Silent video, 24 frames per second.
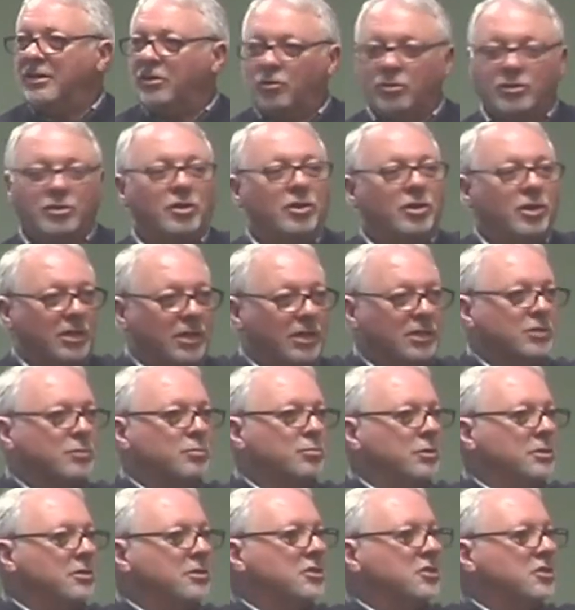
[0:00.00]
or your
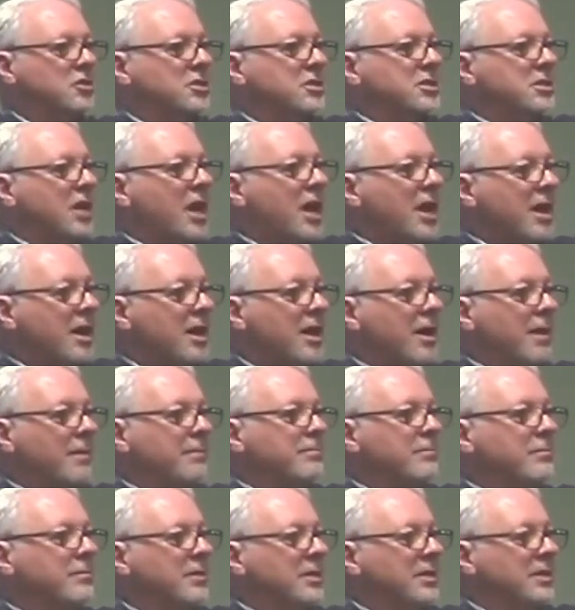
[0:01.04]
husband's
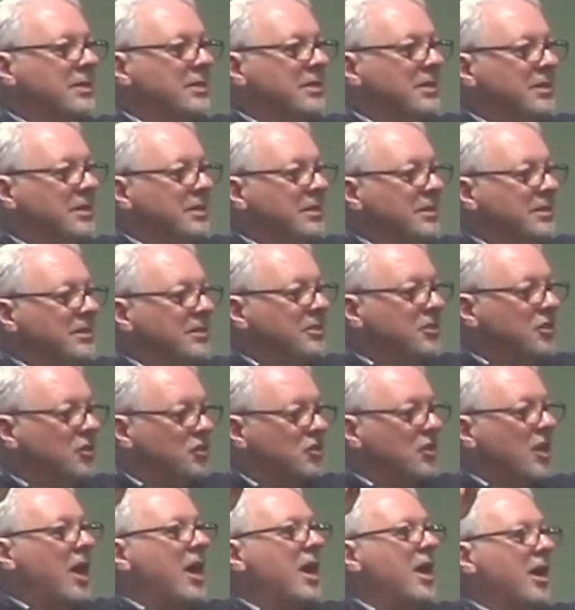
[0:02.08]
top
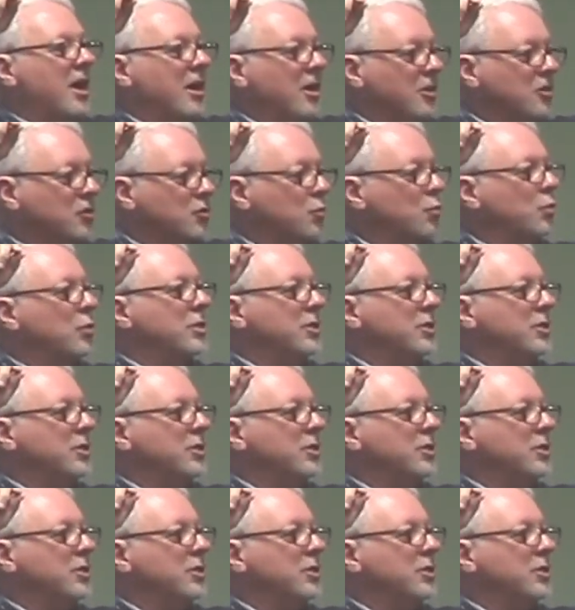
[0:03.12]
desires,